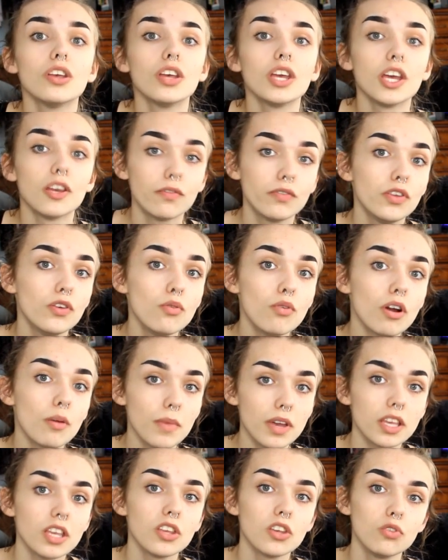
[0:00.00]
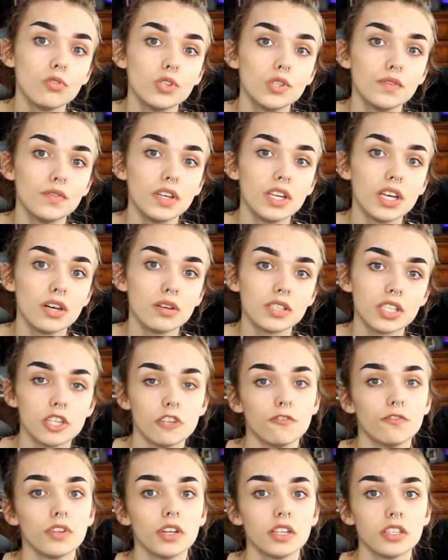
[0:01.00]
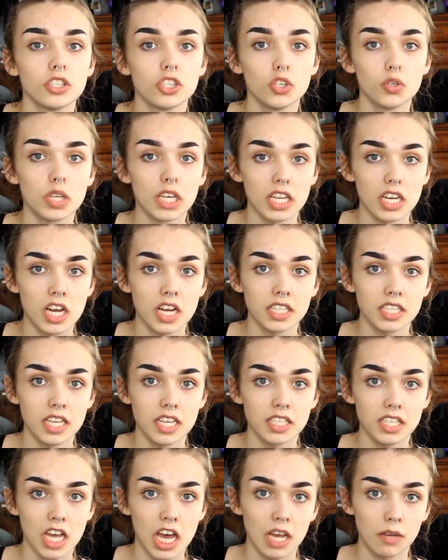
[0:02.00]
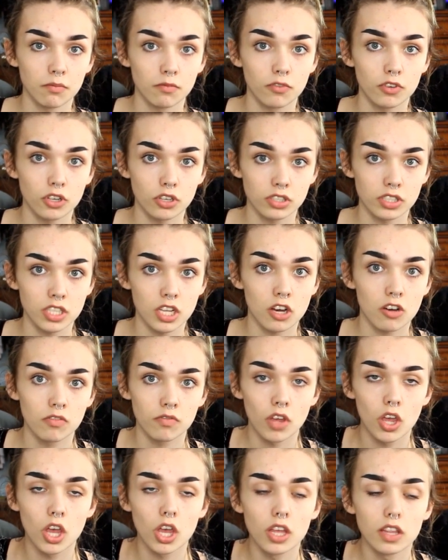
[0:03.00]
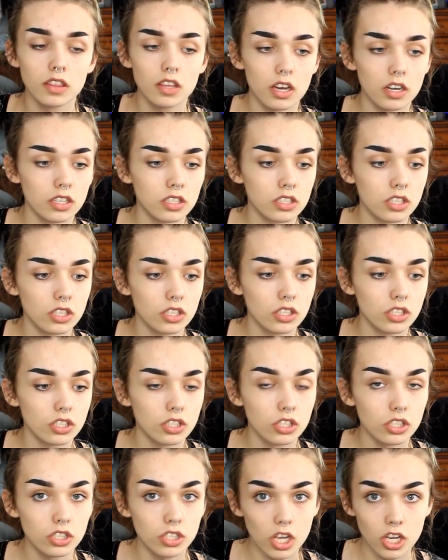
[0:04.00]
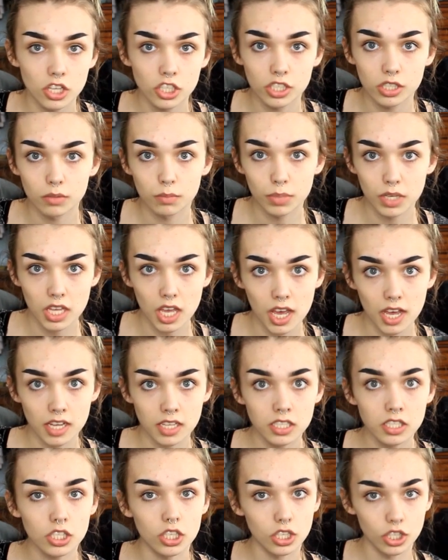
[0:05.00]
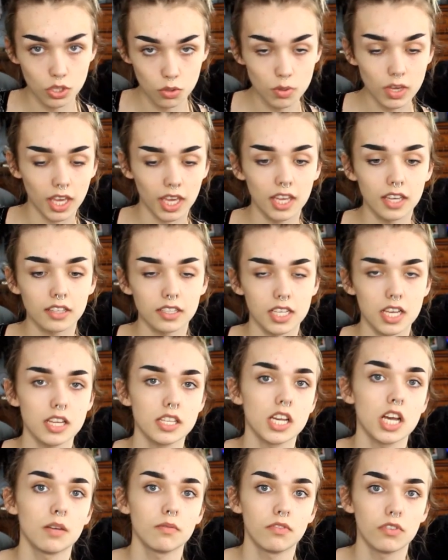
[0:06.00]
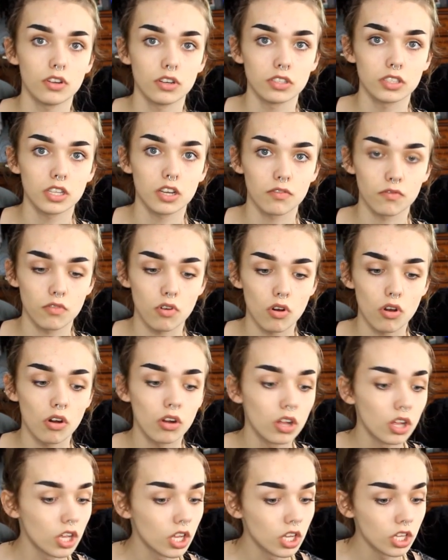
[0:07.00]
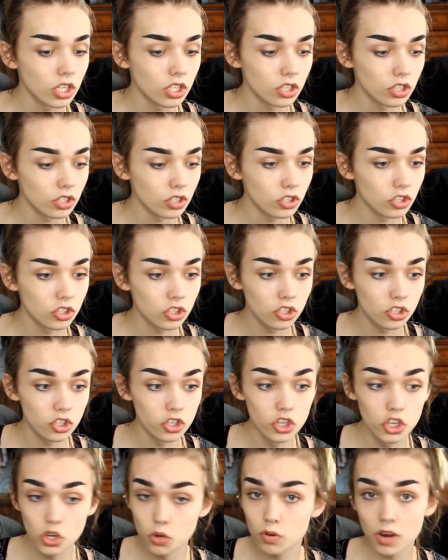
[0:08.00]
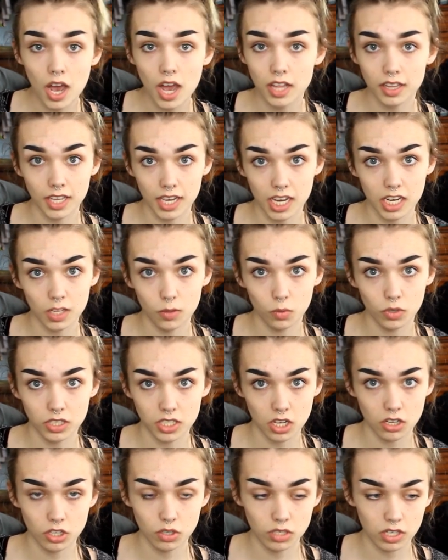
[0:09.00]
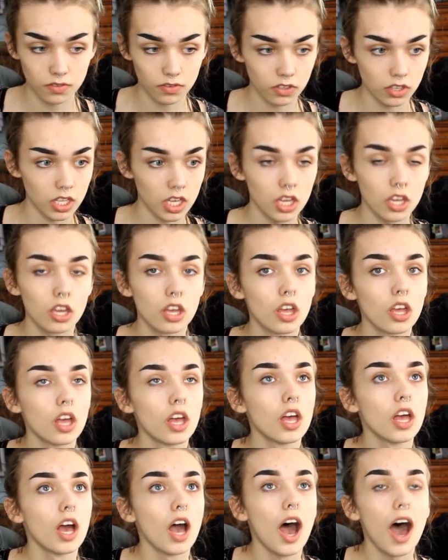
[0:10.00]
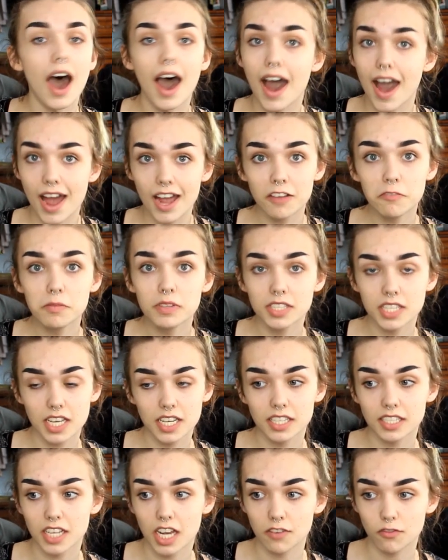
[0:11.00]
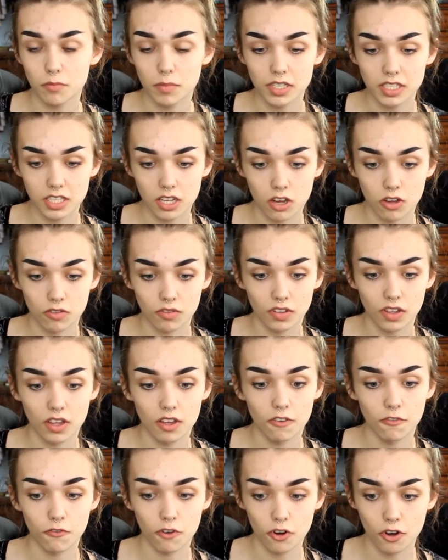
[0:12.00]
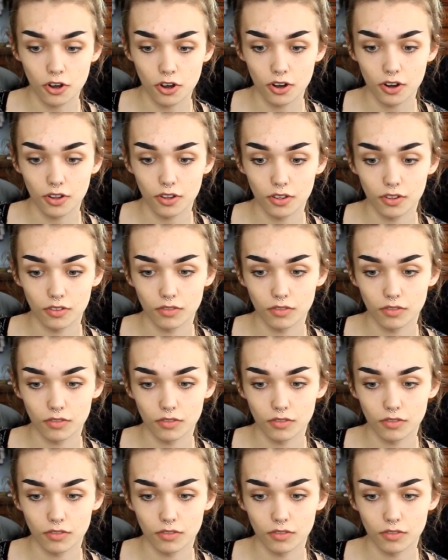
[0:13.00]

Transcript: if you are making YouTube videos and you feel like that you cannot take time for yourself, that is such BS. You can take time for yourself, girl. Do not let anyone tell you differently. I've been taking time for myself for